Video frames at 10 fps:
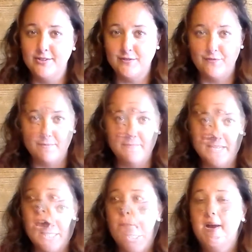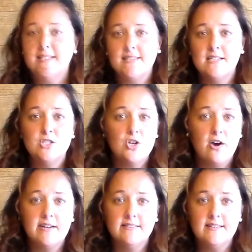else from me. Too. My son
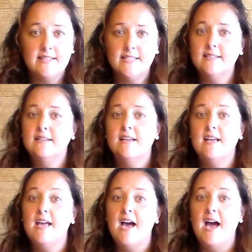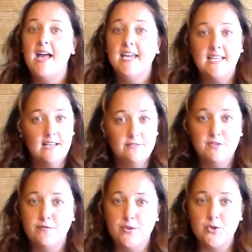Jonathan, he
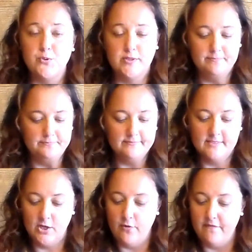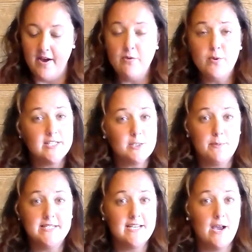loves food. So if I want to
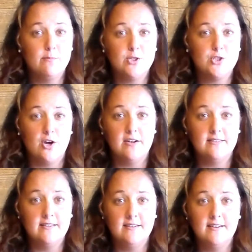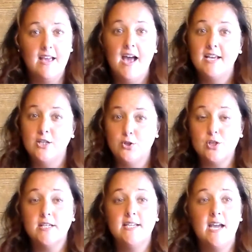spend time with Jonathan,
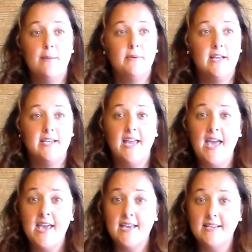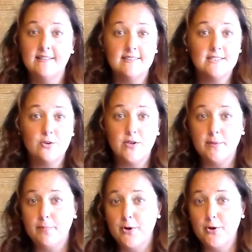usually I'm like, hey, let's go get a